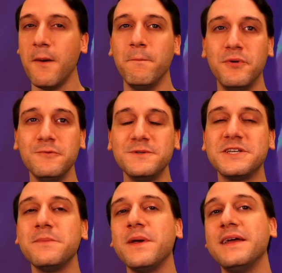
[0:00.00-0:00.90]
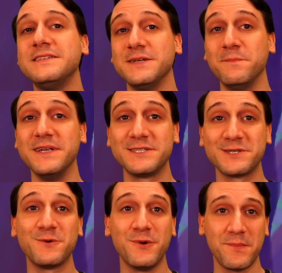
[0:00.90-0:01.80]
Boomship and
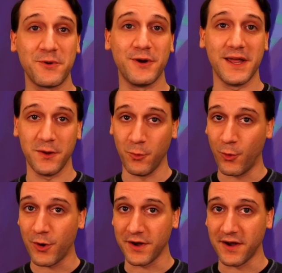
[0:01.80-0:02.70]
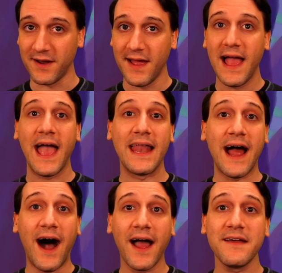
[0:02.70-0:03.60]
Dimensional Ripper in Warrior, and
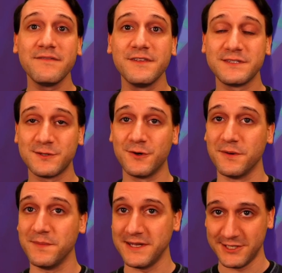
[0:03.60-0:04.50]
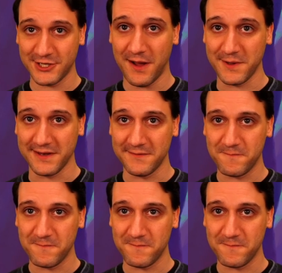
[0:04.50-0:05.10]
Eye of the Storm in Shaman.